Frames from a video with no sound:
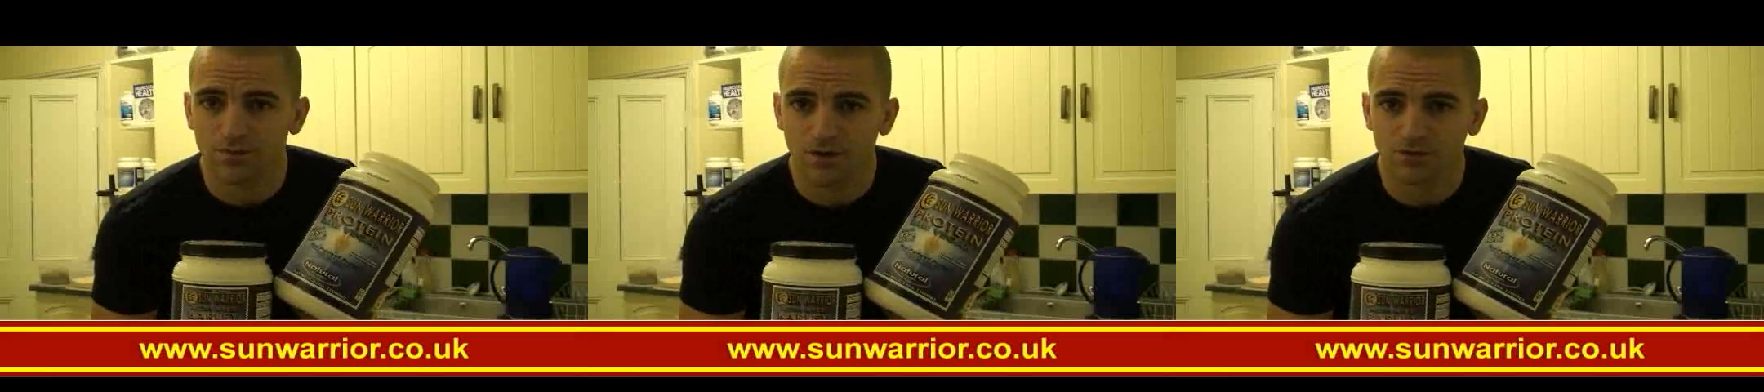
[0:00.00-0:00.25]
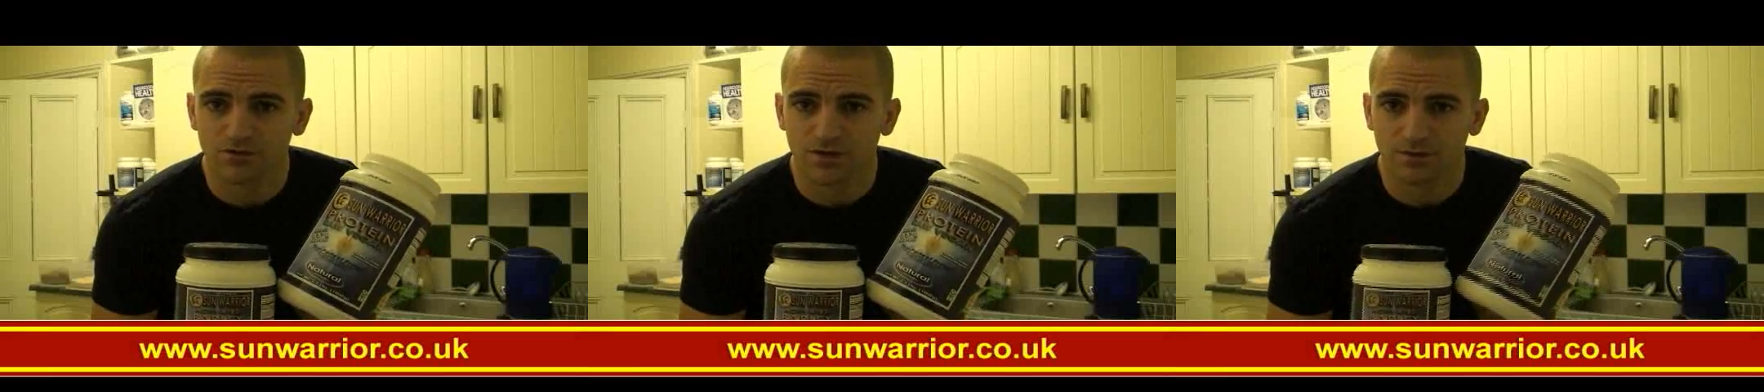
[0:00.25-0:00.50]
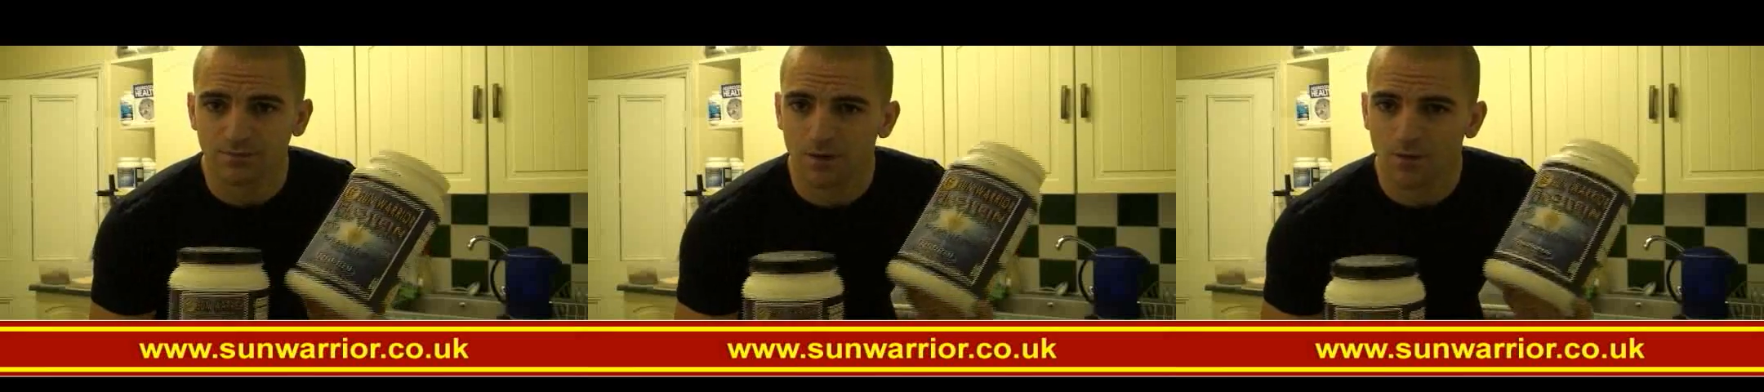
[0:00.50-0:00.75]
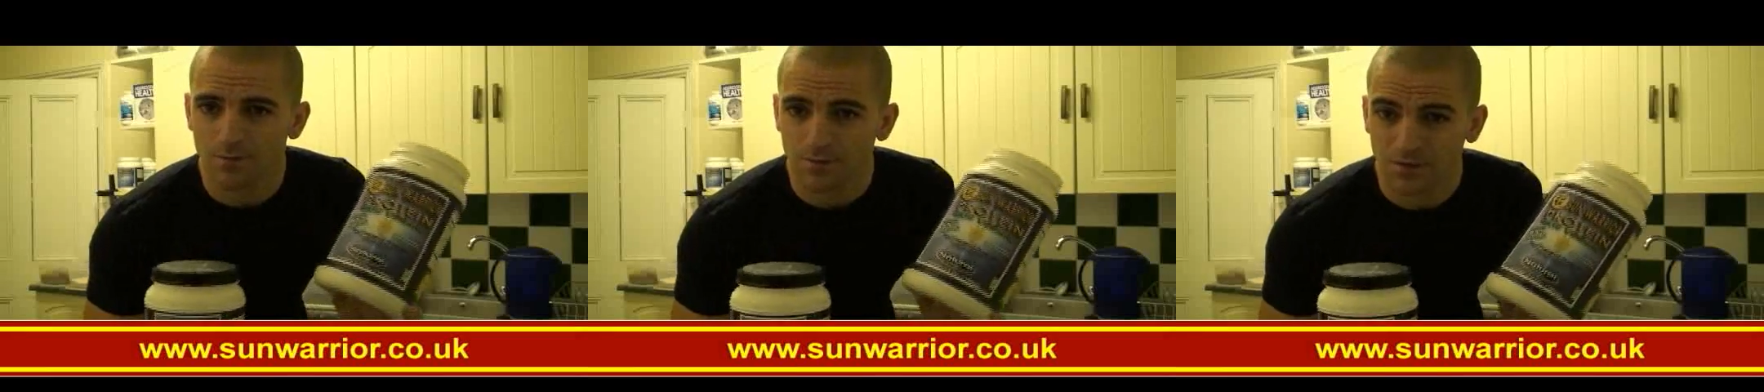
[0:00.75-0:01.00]
protein, but I
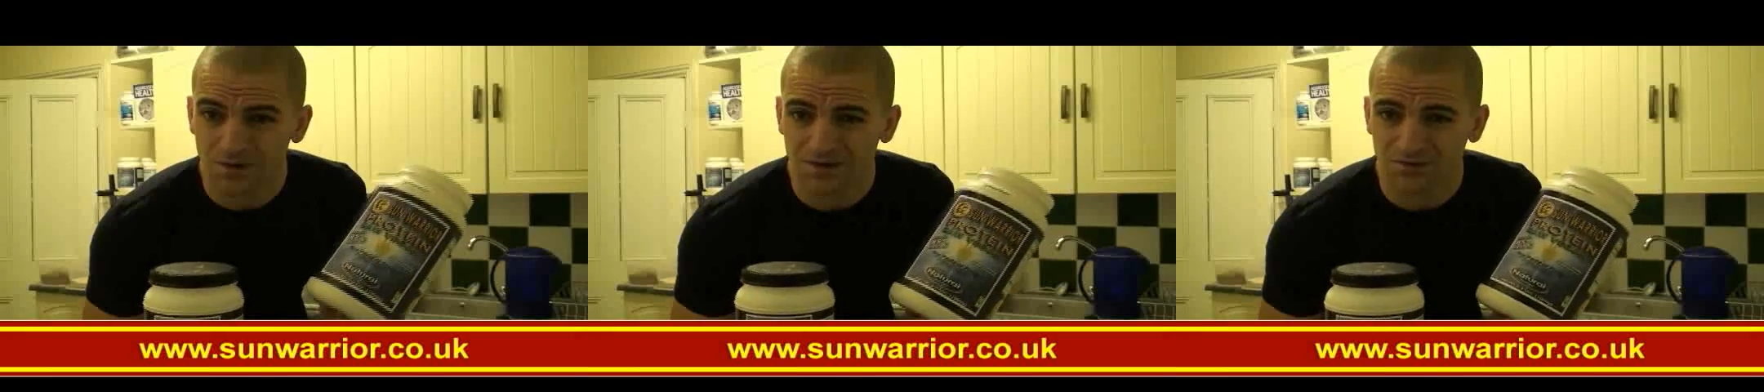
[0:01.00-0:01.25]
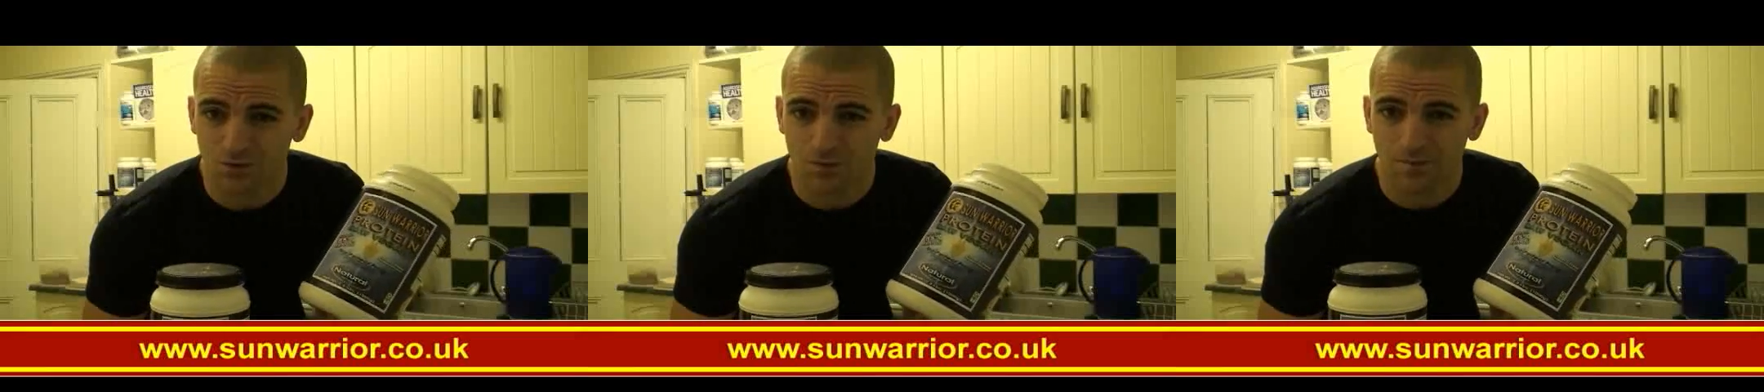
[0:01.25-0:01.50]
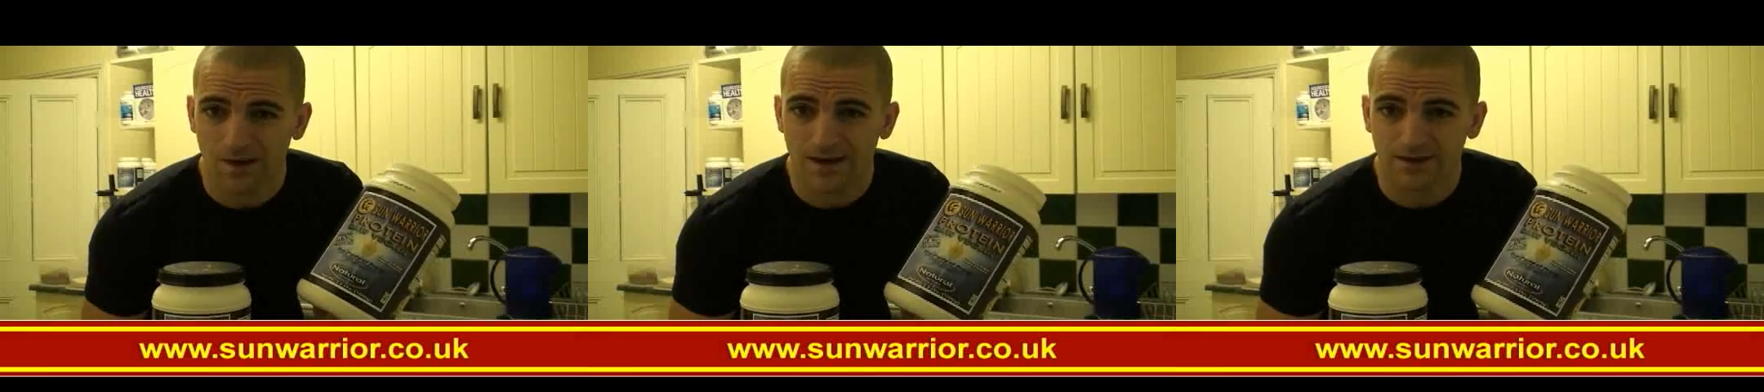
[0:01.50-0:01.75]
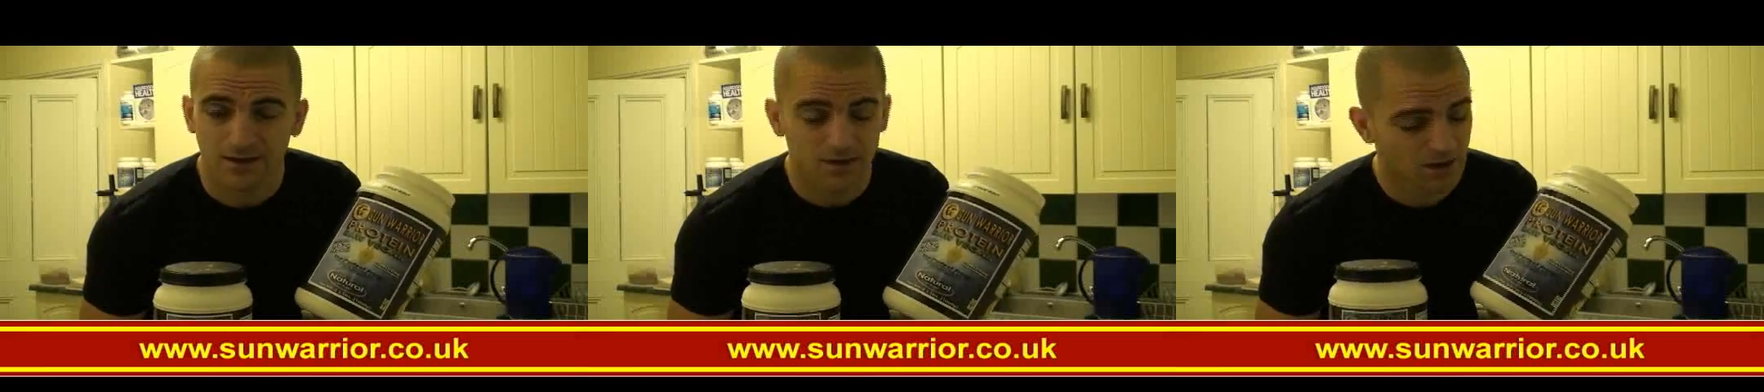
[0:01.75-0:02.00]
won't be putting it into a bag.